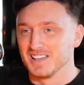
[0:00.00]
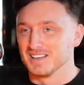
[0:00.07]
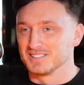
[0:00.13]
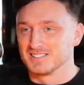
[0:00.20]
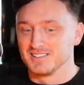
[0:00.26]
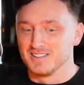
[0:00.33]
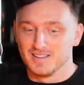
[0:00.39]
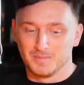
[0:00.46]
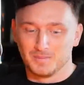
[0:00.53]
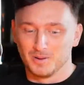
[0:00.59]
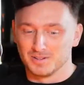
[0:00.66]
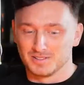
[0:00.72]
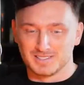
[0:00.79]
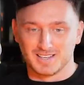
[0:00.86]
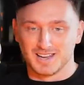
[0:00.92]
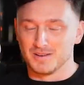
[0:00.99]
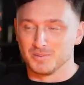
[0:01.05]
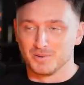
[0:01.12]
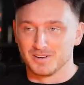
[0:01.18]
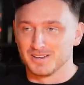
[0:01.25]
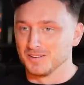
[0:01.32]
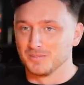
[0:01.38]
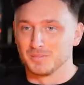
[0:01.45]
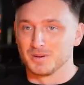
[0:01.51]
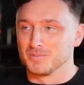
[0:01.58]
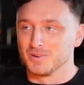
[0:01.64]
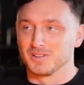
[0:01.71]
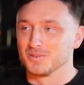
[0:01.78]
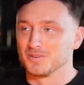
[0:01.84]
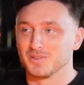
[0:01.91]
They, yeah, they they put tape on it on Big
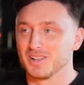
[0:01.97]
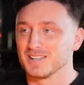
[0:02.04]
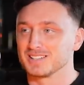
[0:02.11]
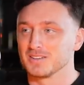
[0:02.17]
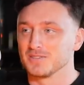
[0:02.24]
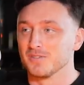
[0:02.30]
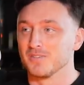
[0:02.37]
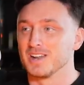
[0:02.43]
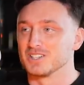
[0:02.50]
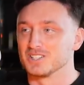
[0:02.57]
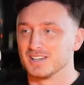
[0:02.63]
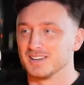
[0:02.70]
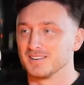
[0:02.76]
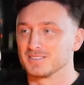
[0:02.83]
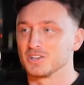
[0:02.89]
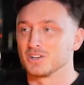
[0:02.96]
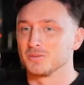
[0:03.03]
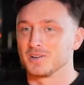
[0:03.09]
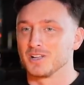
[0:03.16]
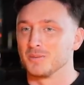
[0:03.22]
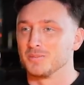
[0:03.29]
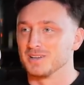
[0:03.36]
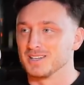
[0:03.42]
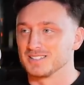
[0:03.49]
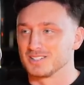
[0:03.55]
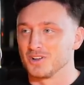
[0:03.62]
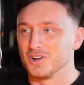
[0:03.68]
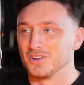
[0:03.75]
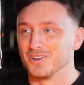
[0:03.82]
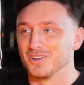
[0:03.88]
Brother and all that so stuff. That Eventually, like, took them a couple of years to
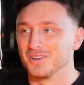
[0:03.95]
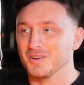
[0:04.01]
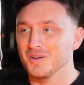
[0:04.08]
cotton on.